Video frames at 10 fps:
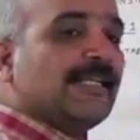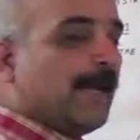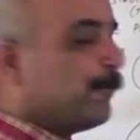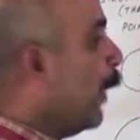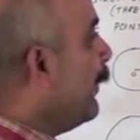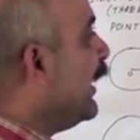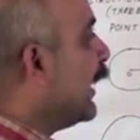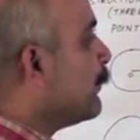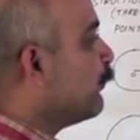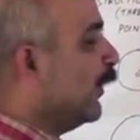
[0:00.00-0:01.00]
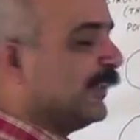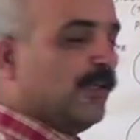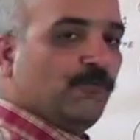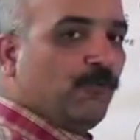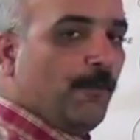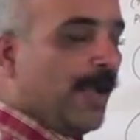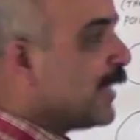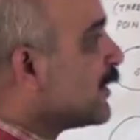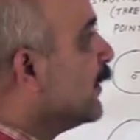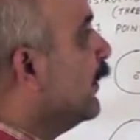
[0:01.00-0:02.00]
type normally comes for 3 or 4
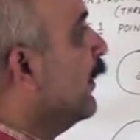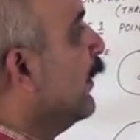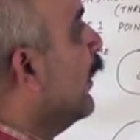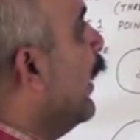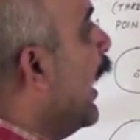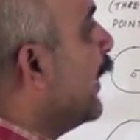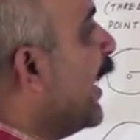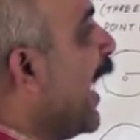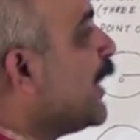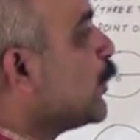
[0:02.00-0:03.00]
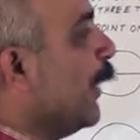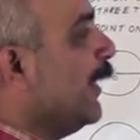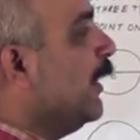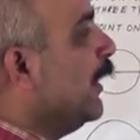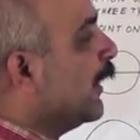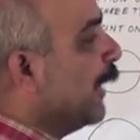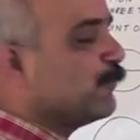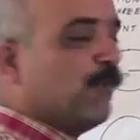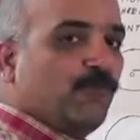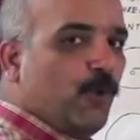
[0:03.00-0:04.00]
marks, and the last one comes
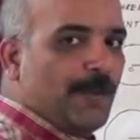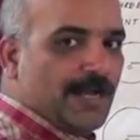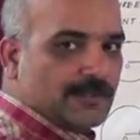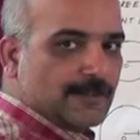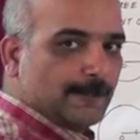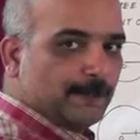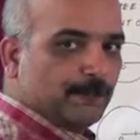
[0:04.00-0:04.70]
for 4 marks.